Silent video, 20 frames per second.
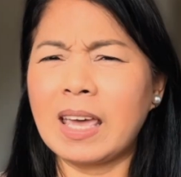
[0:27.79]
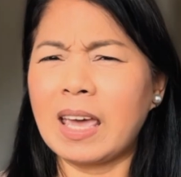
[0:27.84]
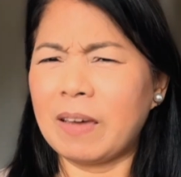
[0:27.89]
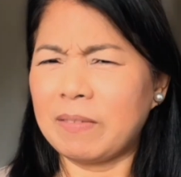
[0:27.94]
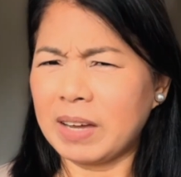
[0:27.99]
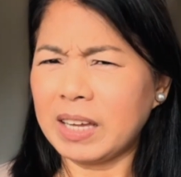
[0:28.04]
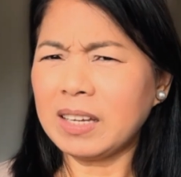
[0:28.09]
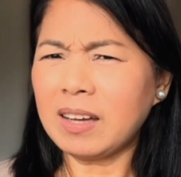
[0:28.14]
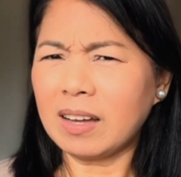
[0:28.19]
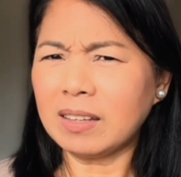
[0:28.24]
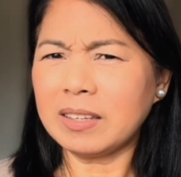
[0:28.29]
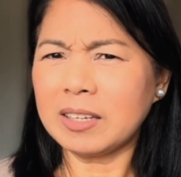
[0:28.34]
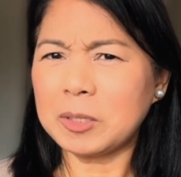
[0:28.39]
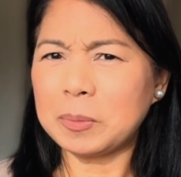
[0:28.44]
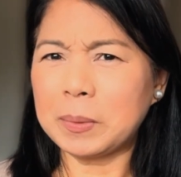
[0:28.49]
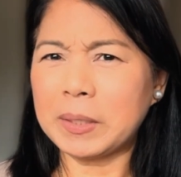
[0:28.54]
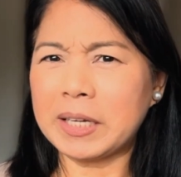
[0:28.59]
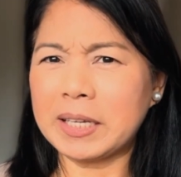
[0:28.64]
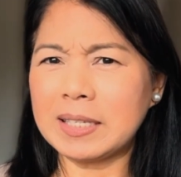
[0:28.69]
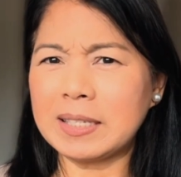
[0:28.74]
Have I got
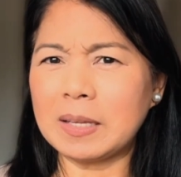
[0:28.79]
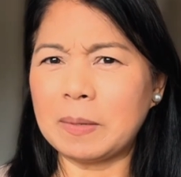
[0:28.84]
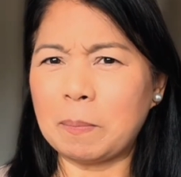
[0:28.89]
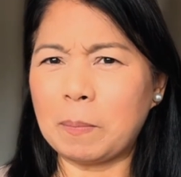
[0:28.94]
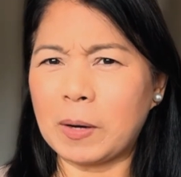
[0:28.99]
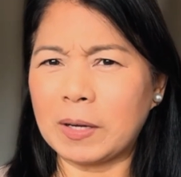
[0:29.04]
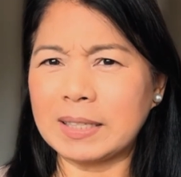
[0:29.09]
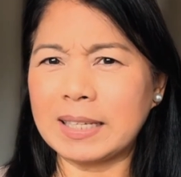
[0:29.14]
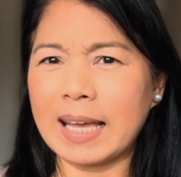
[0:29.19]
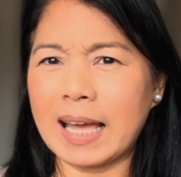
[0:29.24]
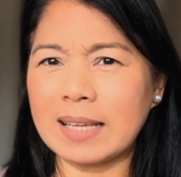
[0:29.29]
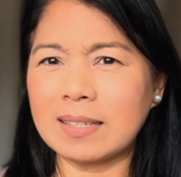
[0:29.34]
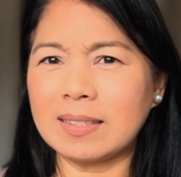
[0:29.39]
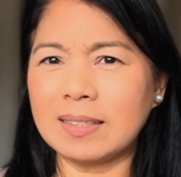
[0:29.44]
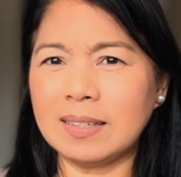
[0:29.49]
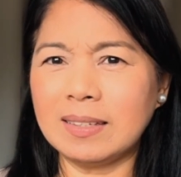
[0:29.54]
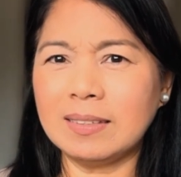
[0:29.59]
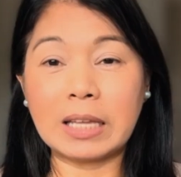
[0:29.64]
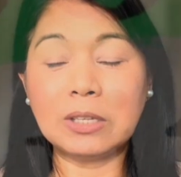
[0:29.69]
experience in podcasting?